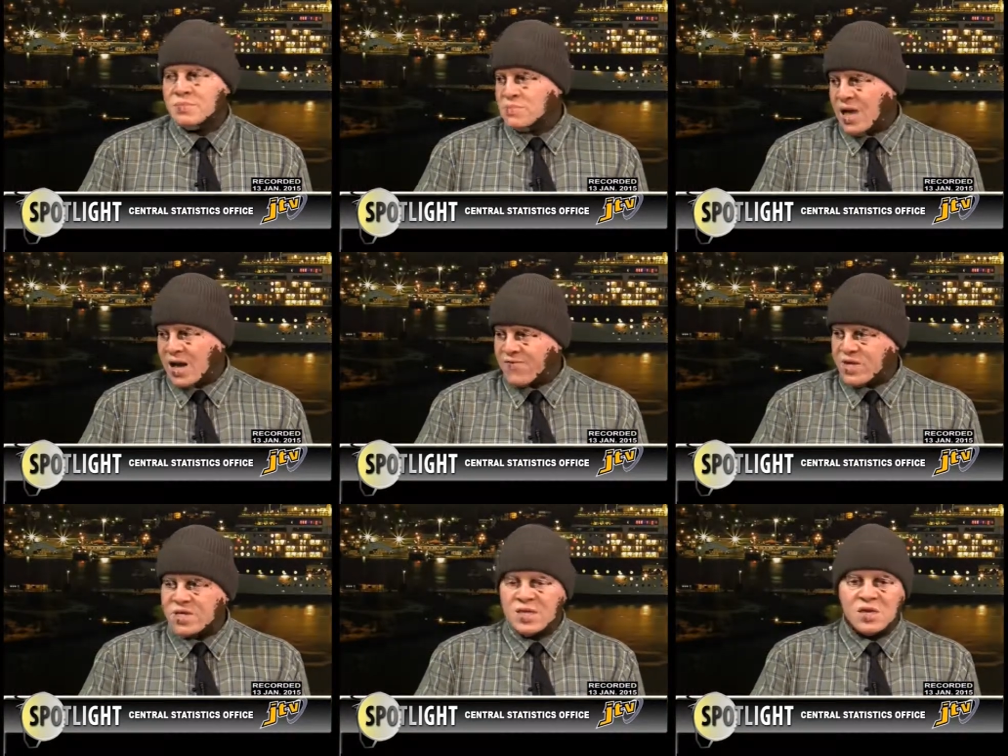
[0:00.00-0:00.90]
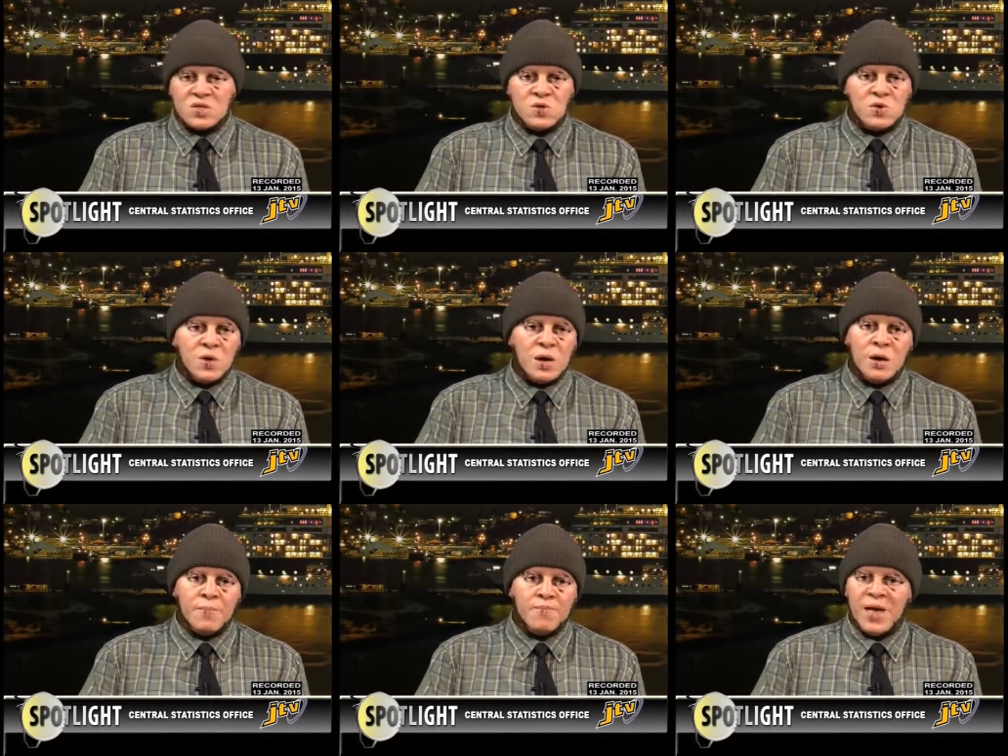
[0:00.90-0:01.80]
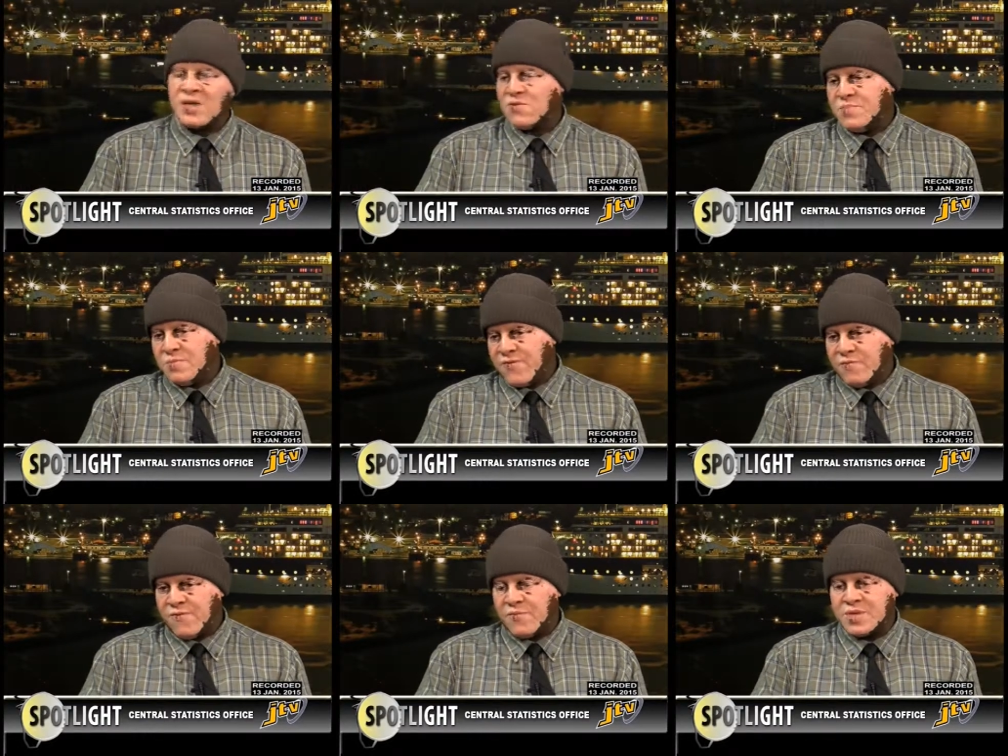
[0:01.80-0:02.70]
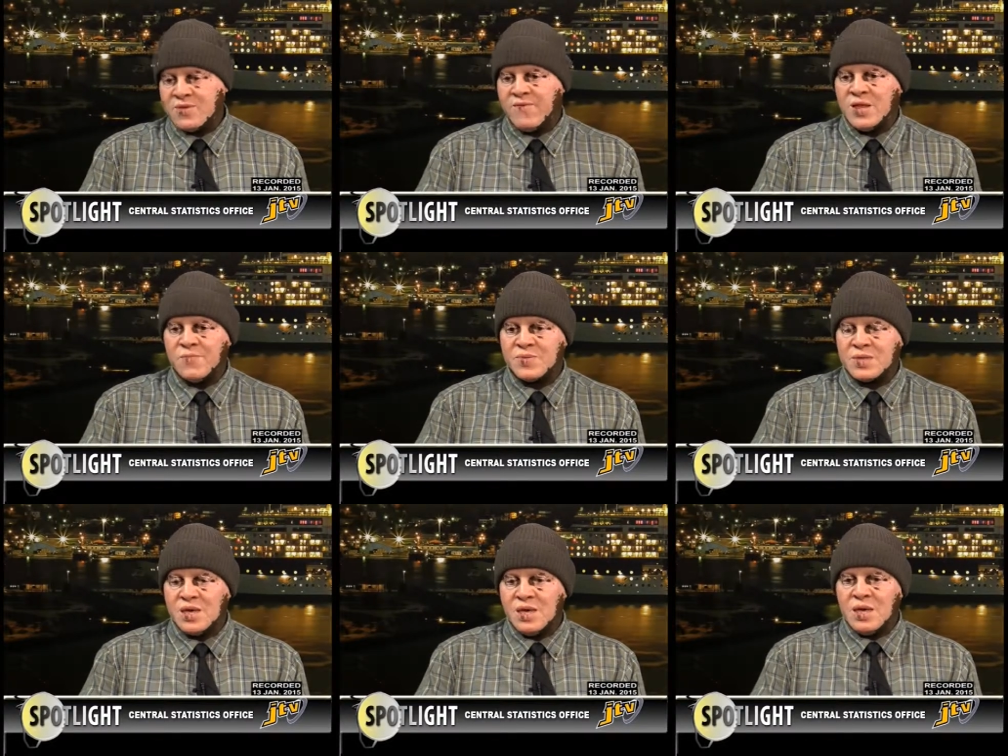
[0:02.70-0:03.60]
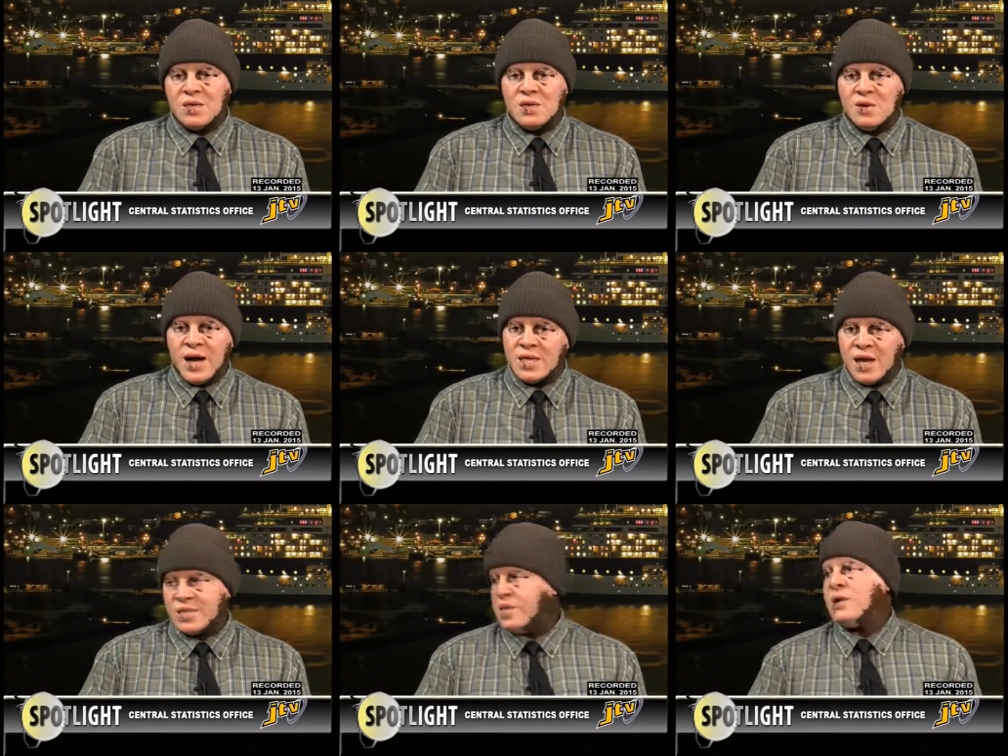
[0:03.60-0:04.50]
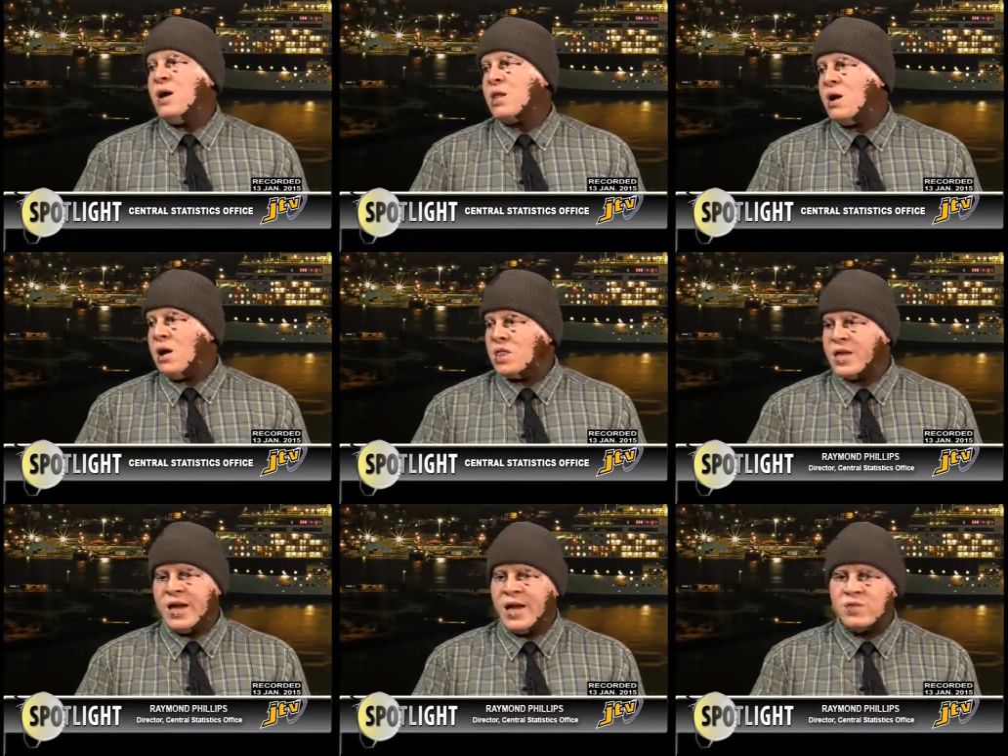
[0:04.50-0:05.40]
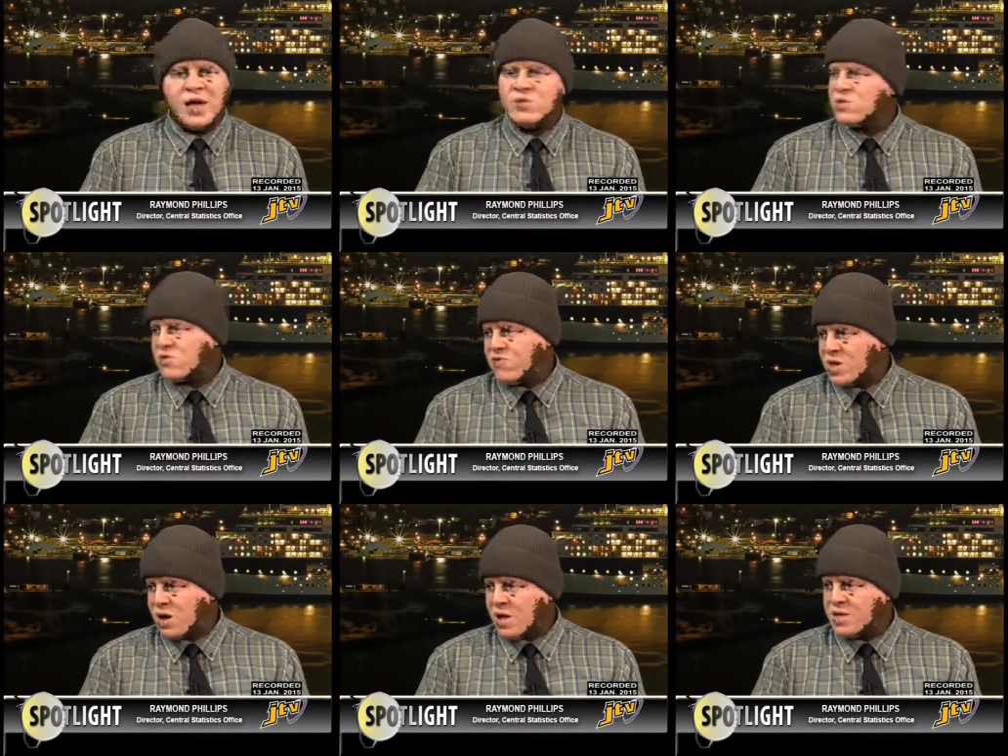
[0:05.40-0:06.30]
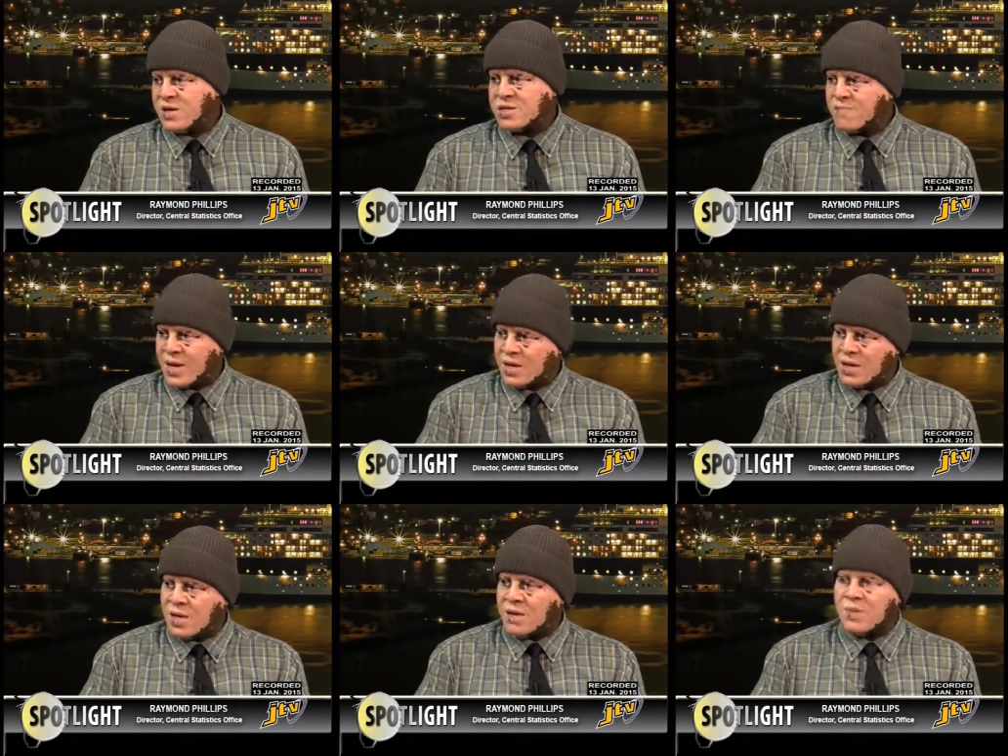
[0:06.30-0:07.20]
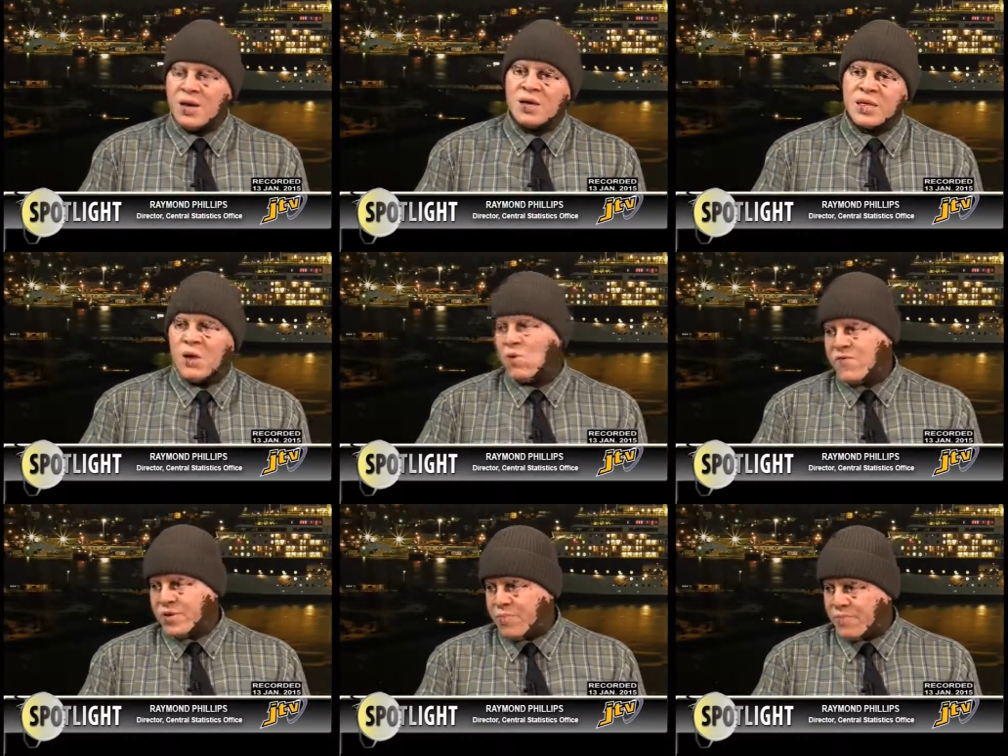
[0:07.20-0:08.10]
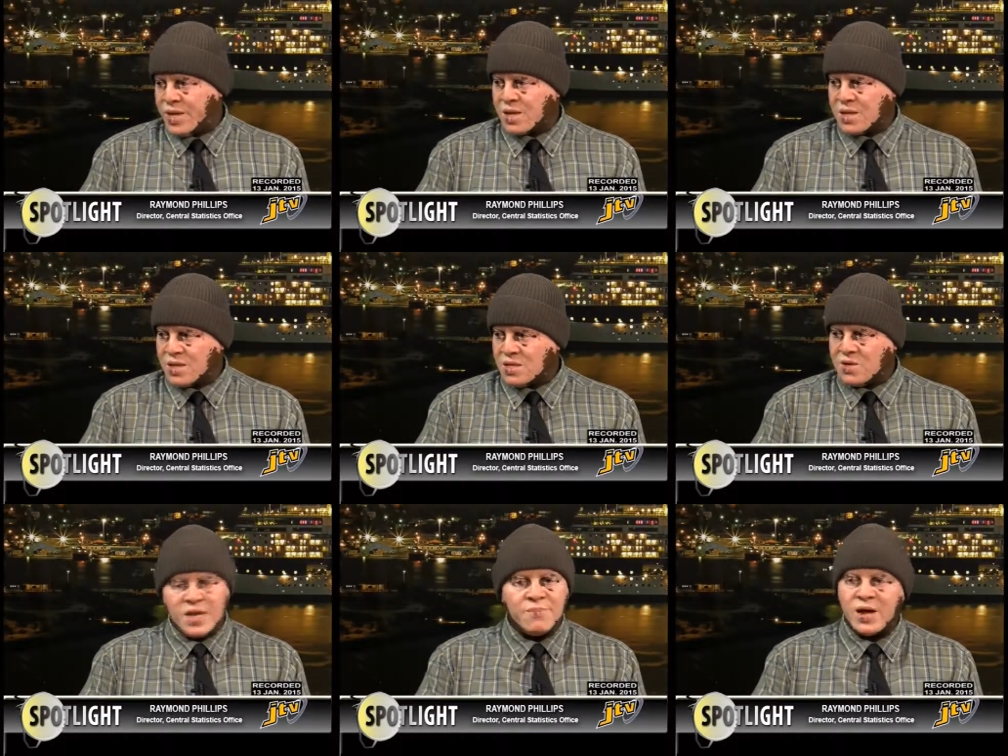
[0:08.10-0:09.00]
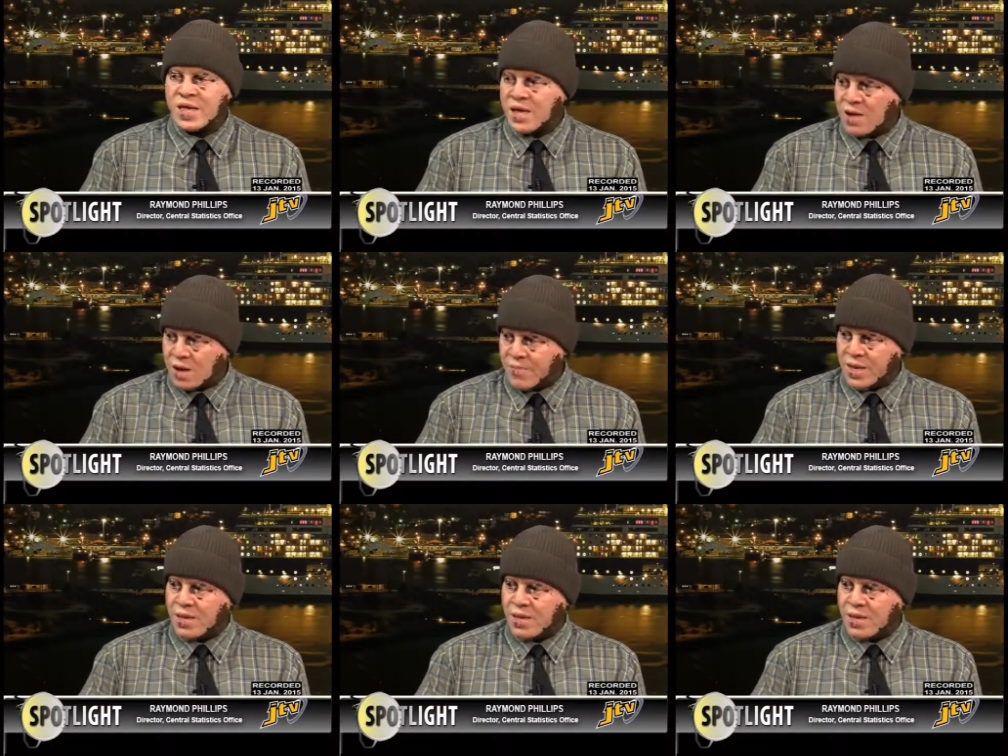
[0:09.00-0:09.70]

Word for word: ask for the cso um ask for, for, for, mr phillips you know i, I take all calls I, I, I don't screen calls it doesn't matter mm -hmm. because i work for the public mm -hmm. so anybody can call me